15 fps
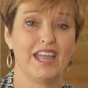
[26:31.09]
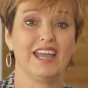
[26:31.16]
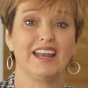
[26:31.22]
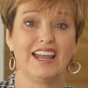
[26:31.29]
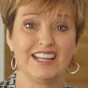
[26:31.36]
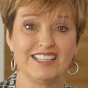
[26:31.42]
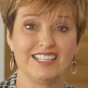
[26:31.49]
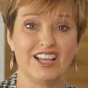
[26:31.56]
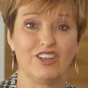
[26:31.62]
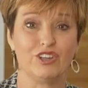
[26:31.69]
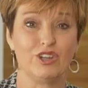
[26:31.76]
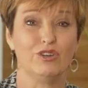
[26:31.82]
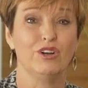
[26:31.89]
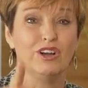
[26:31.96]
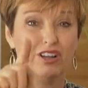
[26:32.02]
And I tell
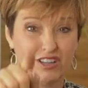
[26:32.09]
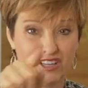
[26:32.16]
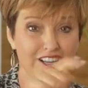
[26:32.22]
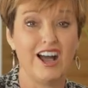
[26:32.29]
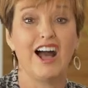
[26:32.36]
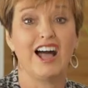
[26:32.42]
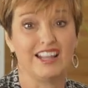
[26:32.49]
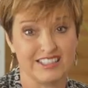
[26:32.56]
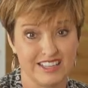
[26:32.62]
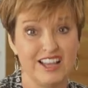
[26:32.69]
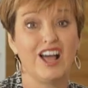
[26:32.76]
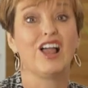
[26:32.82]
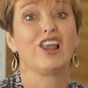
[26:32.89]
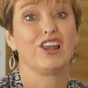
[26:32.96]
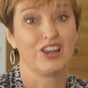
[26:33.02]
you, God
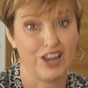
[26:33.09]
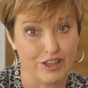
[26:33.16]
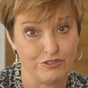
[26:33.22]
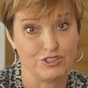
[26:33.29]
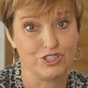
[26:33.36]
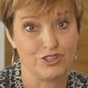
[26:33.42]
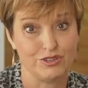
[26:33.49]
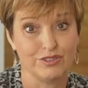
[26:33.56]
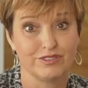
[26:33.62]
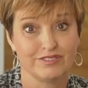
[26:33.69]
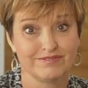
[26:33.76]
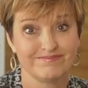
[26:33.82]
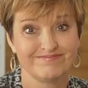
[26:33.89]
loves you.